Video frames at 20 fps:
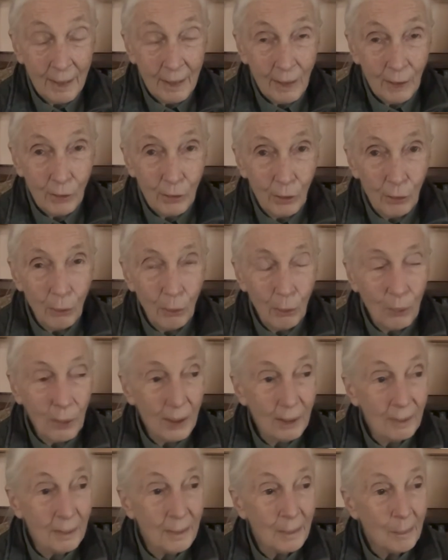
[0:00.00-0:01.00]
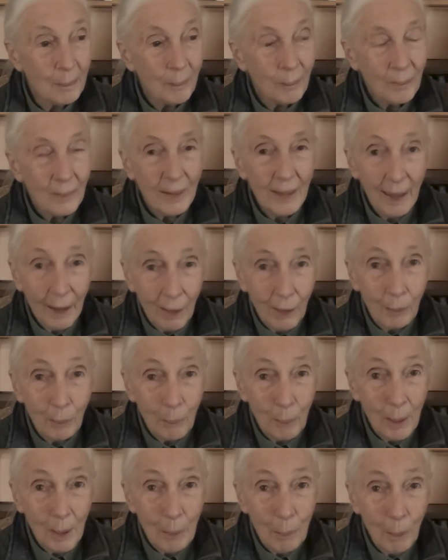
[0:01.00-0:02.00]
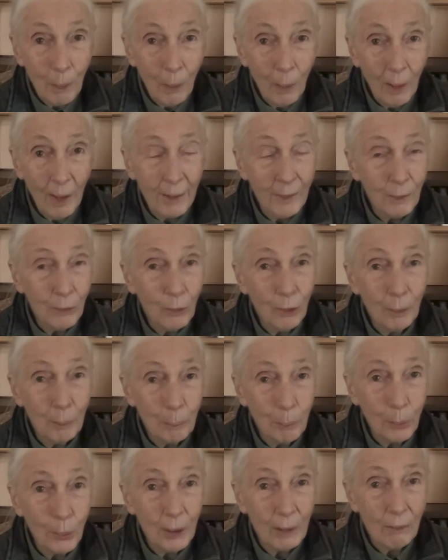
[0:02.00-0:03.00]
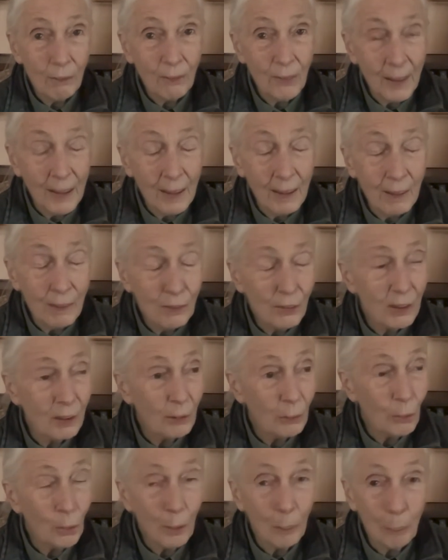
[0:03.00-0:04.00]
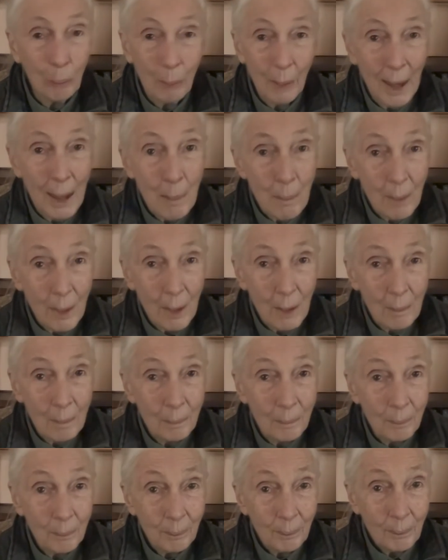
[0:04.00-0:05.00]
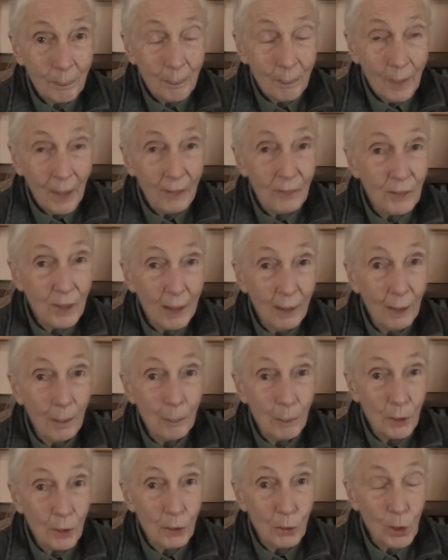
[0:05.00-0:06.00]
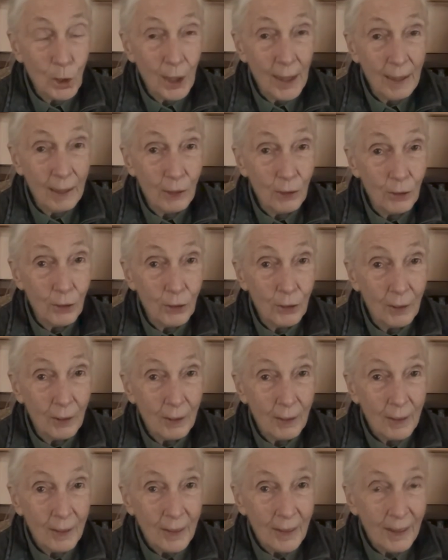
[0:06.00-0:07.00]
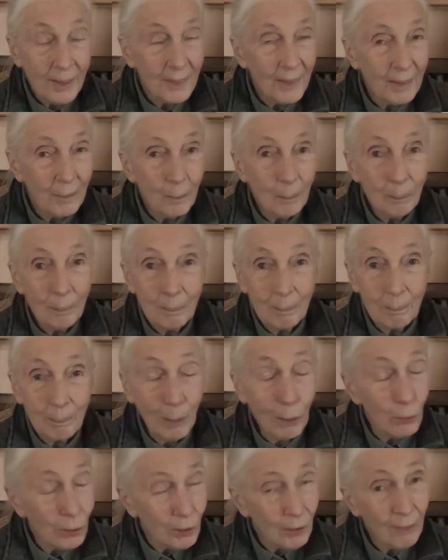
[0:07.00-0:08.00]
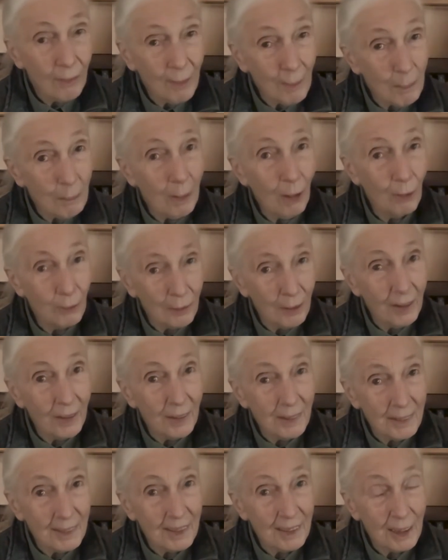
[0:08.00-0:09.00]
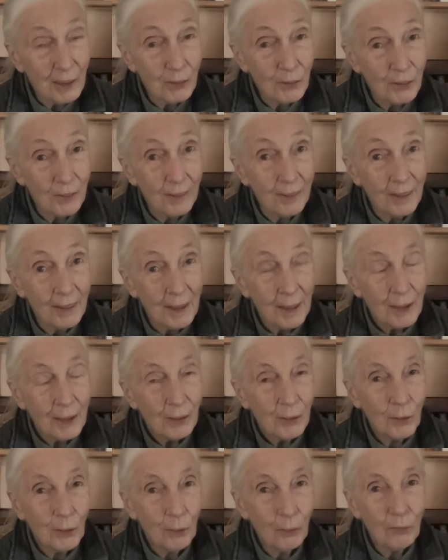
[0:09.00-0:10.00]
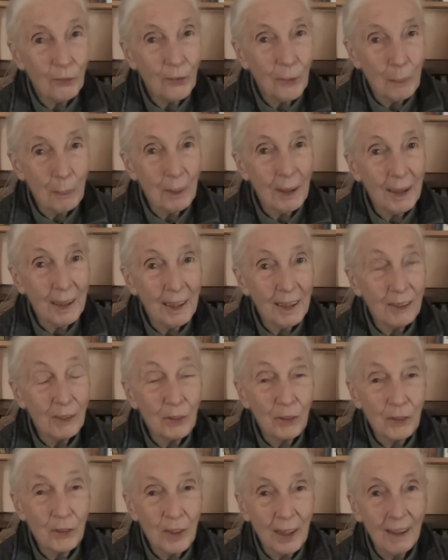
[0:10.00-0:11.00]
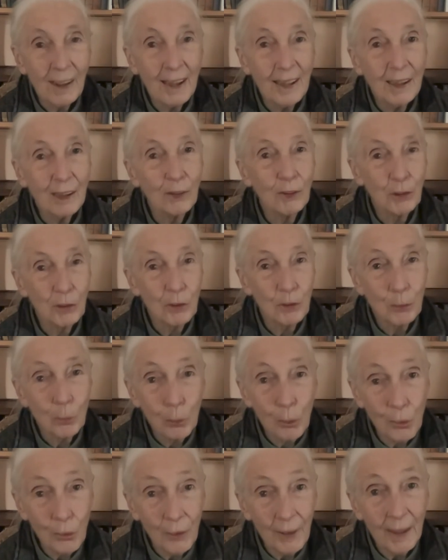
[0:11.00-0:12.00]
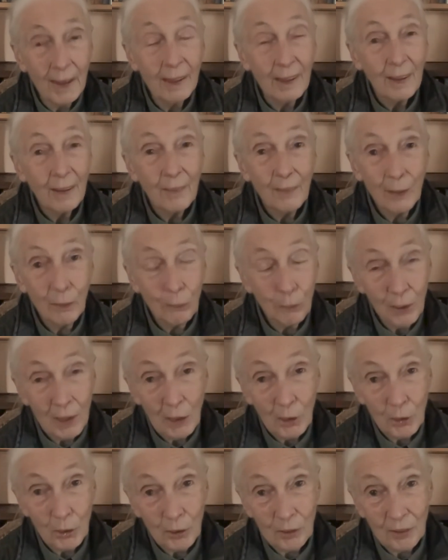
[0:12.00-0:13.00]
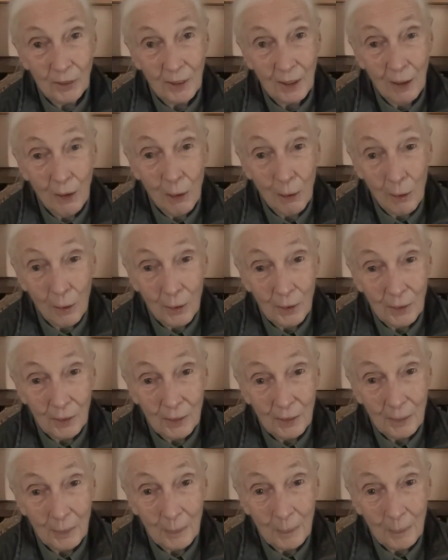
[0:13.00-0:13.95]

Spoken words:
So you can yell at people and you can point fingers and you can blame them and tell them to change. And most of them aren't going to listen. So for me, it's telling a story that reaches the heart.